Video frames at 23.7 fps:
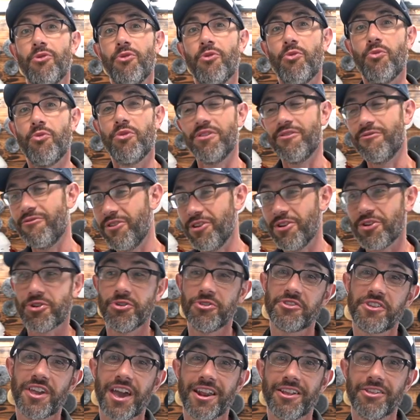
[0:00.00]
when the
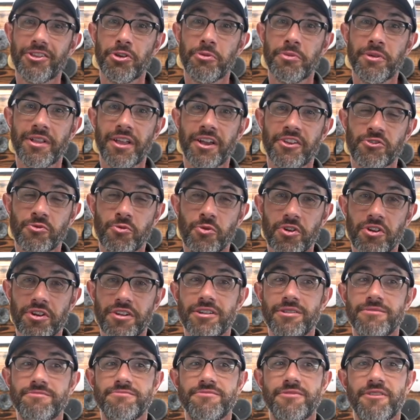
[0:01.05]
vehicle's got a little bit less work,
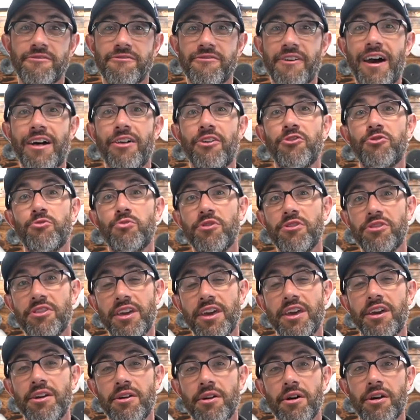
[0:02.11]
follows with
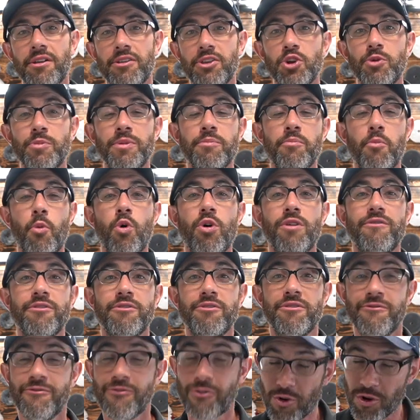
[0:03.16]
a little bit more of an
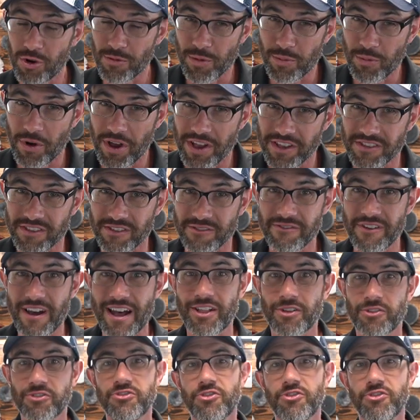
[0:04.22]
affordable price to follow.